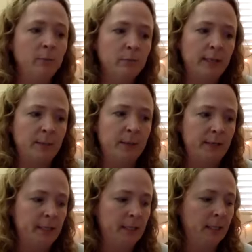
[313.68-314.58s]

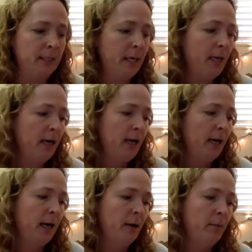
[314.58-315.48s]
experiencing this,
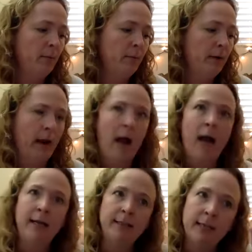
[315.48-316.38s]

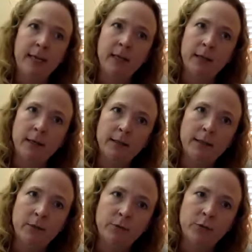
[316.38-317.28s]
I take a
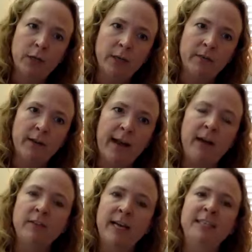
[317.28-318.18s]
little chunk of their
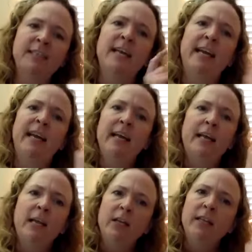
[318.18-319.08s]
outline and say,
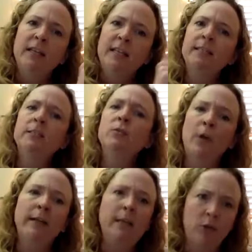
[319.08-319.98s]
this is a
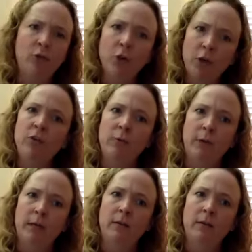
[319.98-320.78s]
way that you could do it.